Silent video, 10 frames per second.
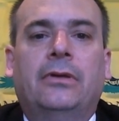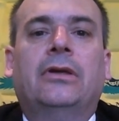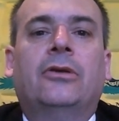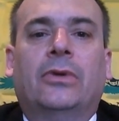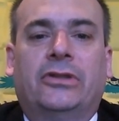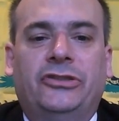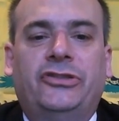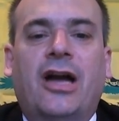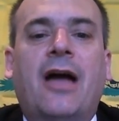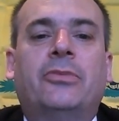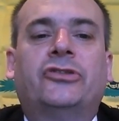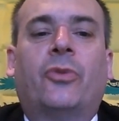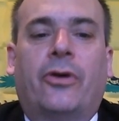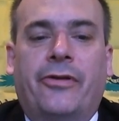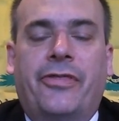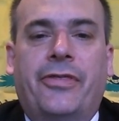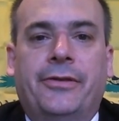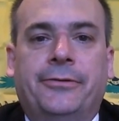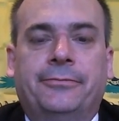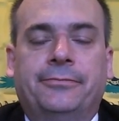what the job is worth.
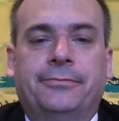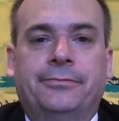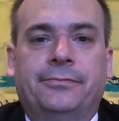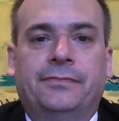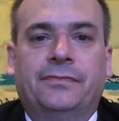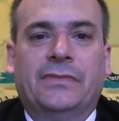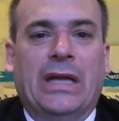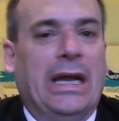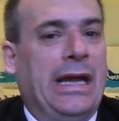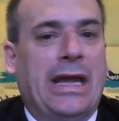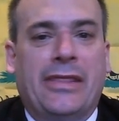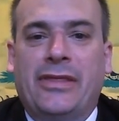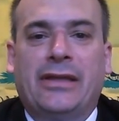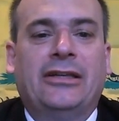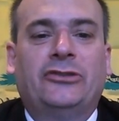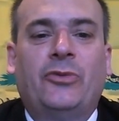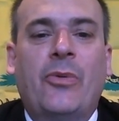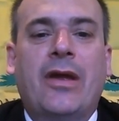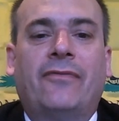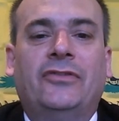I think that's where we
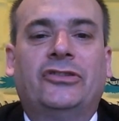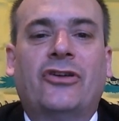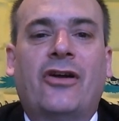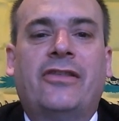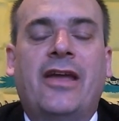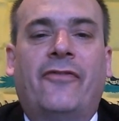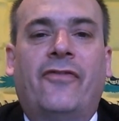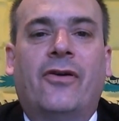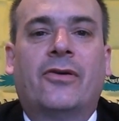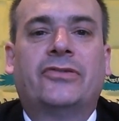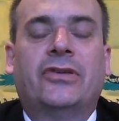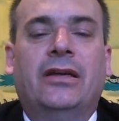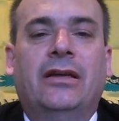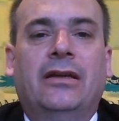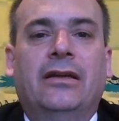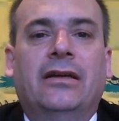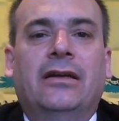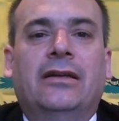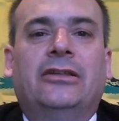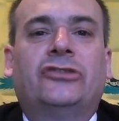have to start there, folks.
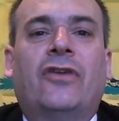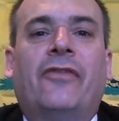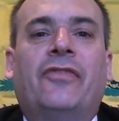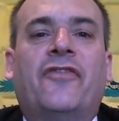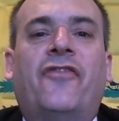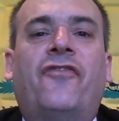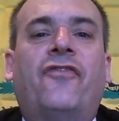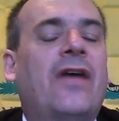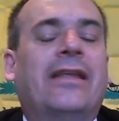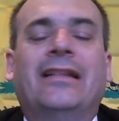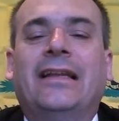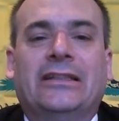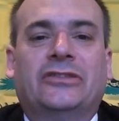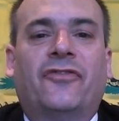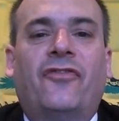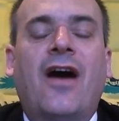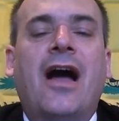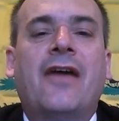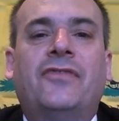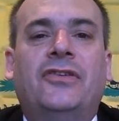There's roughly at least
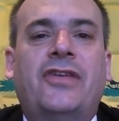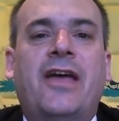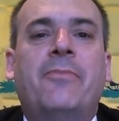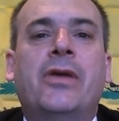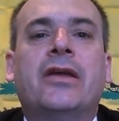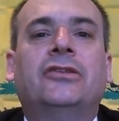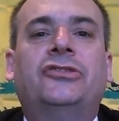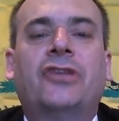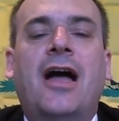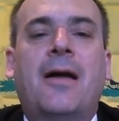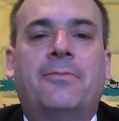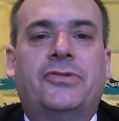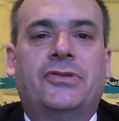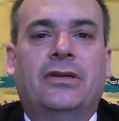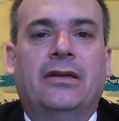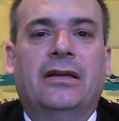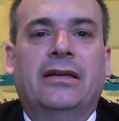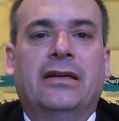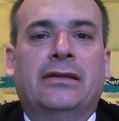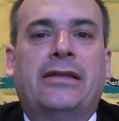5 to 10 million jobs
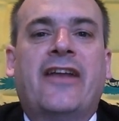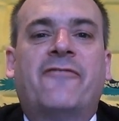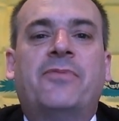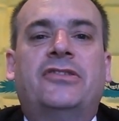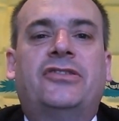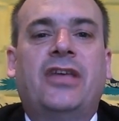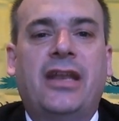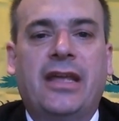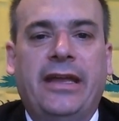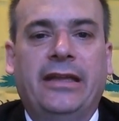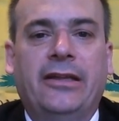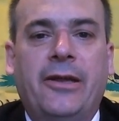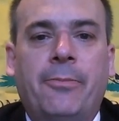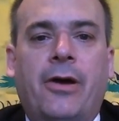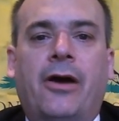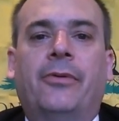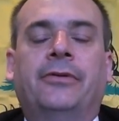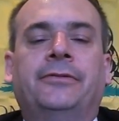that have been sitting in limbo